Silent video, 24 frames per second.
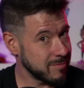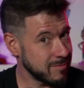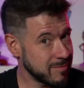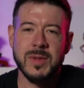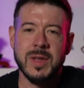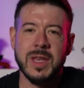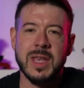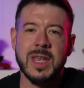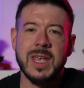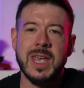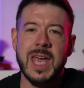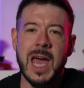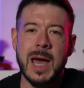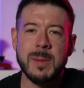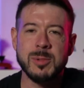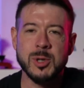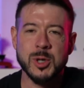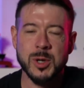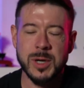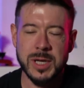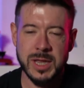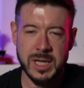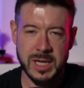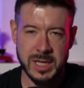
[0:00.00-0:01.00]

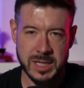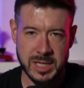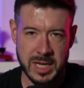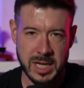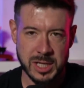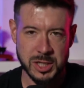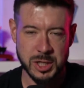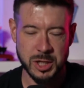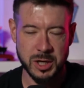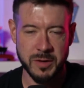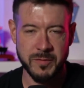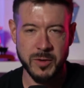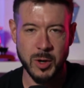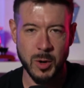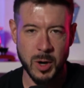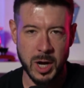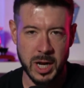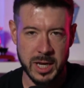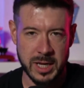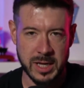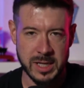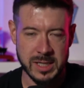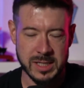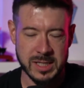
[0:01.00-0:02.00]
Capturing the attention of your
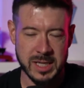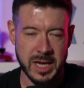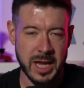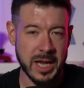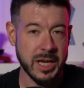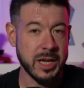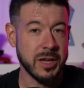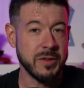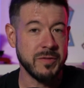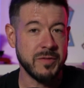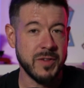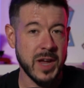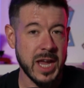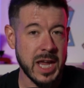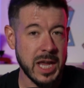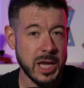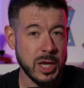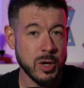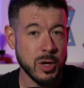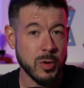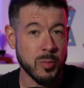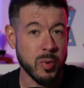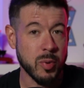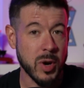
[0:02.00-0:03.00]
audience and conveying
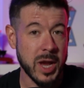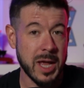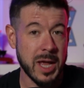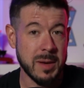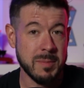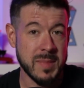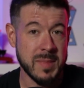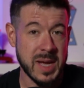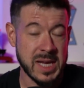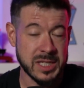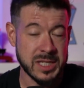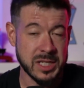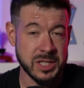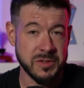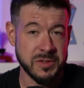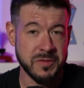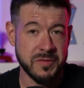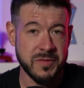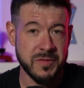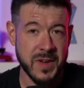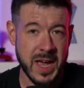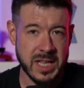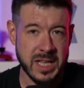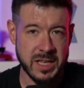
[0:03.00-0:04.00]
your brand message
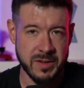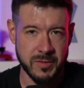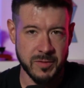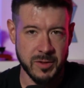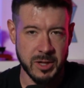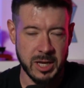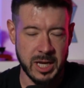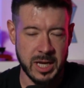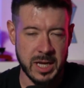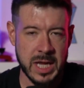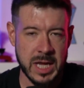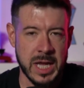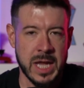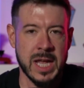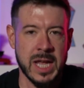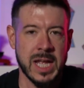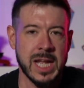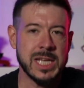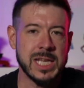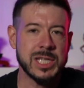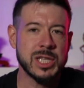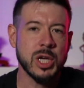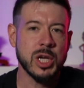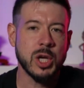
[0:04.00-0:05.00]
effectively
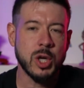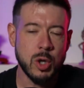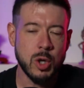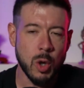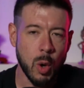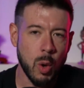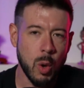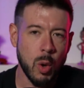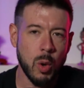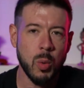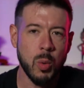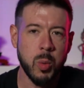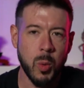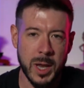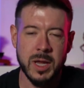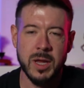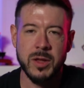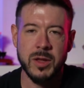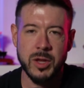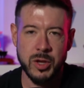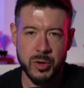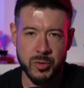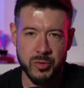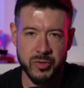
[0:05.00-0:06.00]
is the goal when
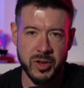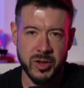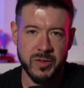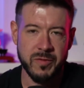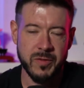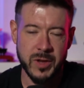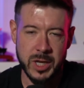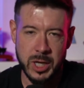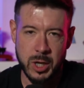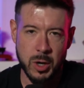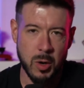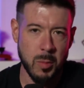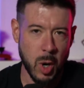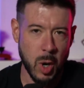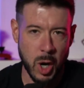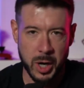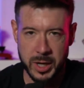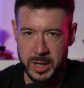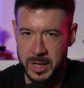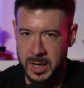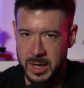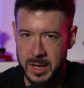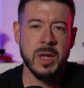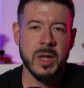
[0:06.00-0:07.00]
using video
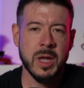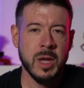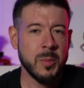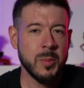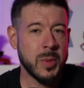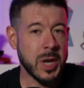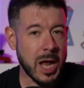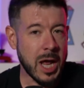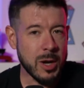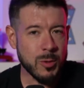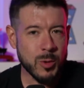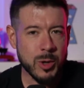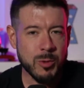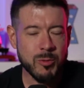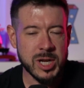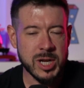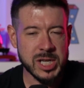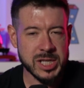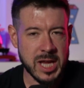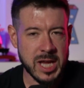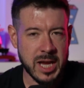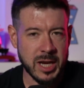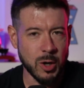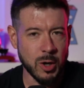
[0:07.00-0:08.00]
marketing. But how do we reach
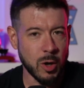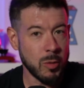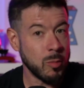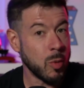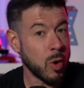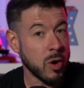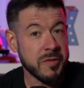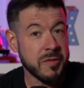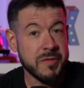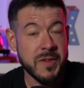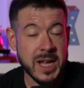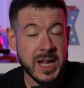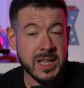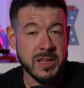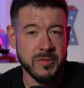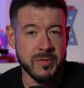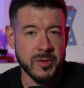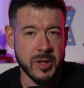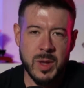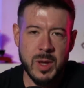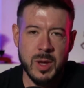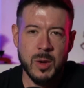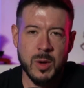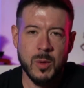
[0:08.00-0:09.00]
that goal more
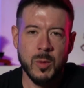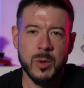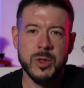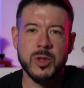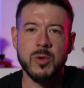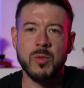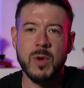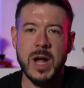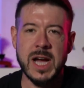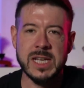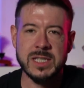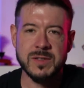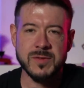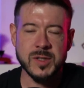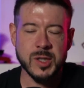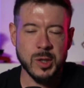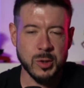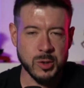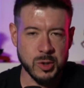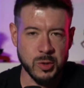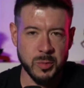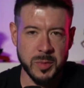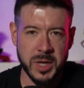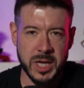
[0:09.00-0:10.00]
effectively? With the rise of
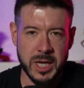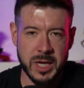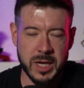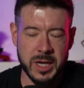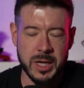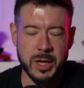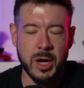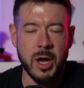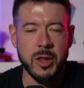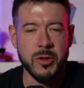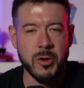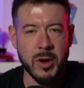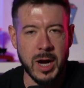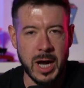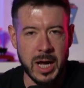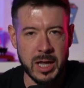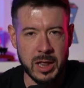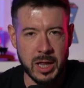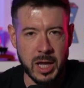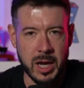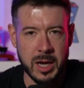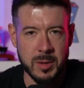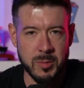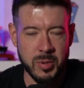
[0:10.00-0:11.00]
social media and other
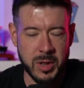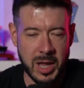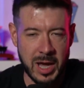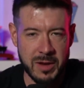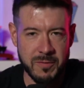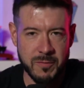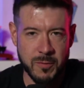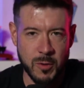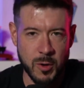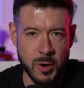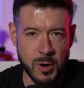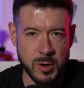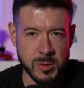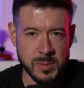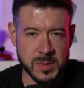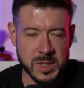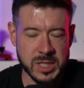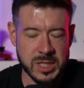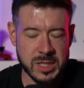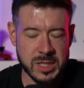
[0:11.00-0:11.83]
online platforms,